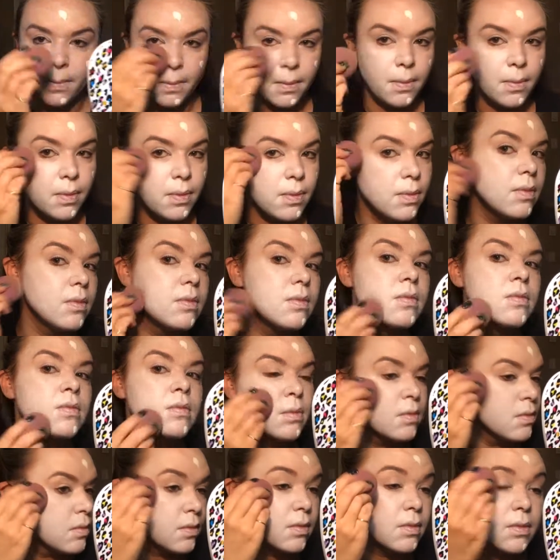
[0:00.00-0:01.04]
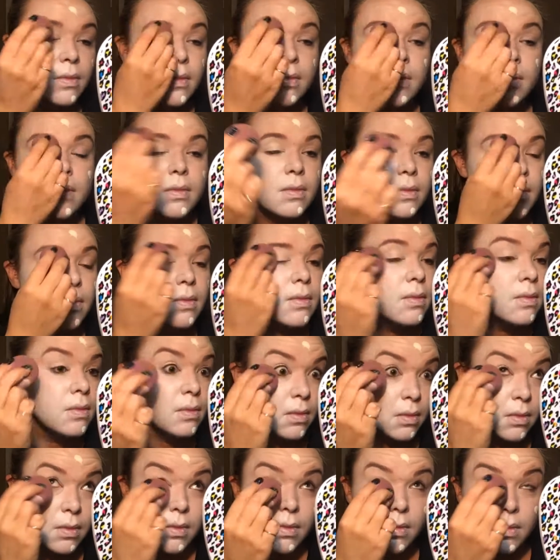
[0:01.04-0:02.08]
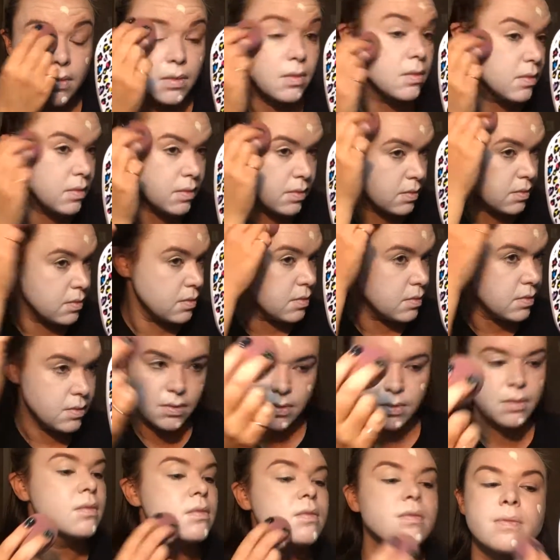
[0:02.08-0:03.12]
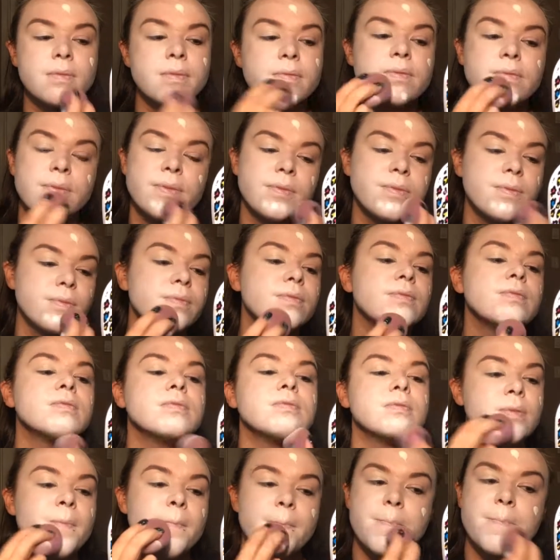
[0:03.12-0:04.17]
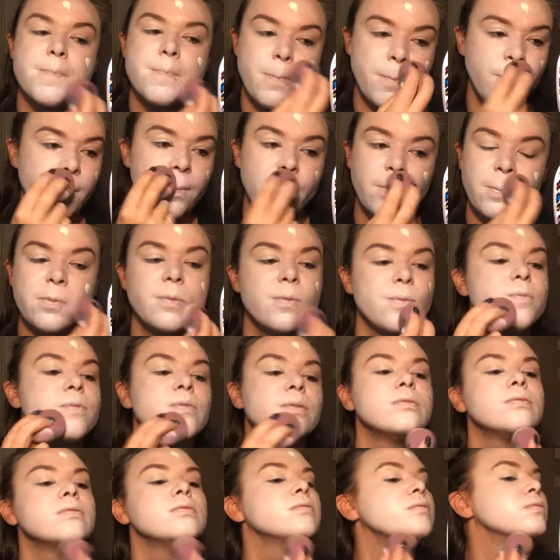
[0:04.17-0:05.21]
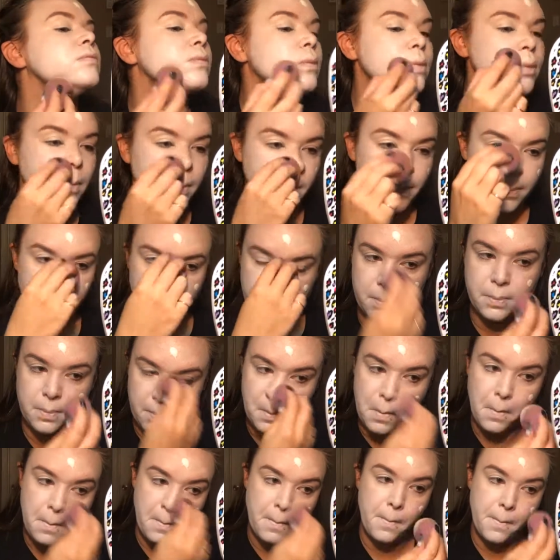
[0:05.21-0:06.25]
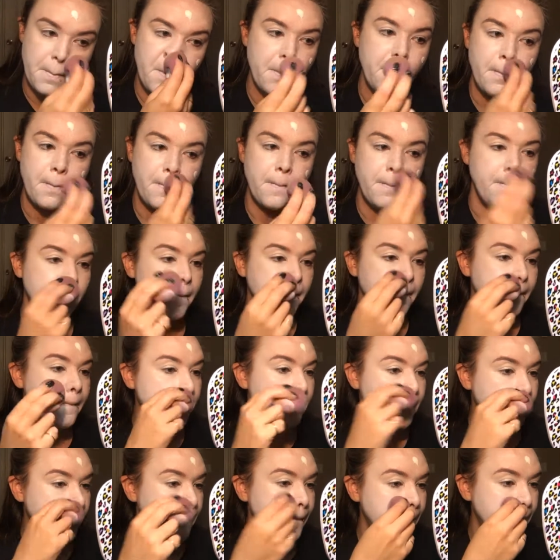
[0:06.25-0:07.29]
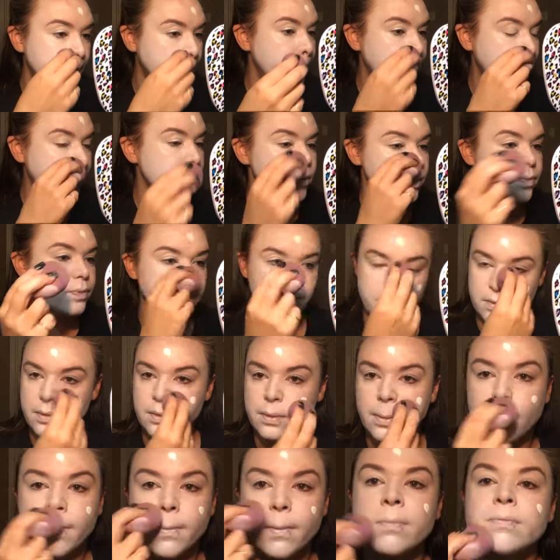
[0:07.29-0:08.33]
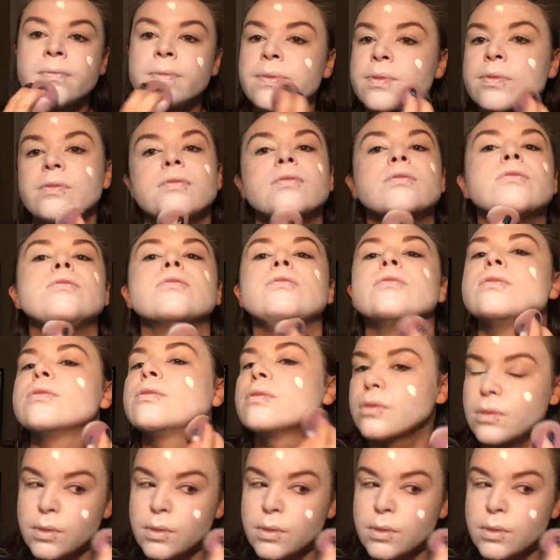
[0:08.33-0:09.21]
And I just take that second coat of foundation and just apply it all over my face just like I did with the foundation brush,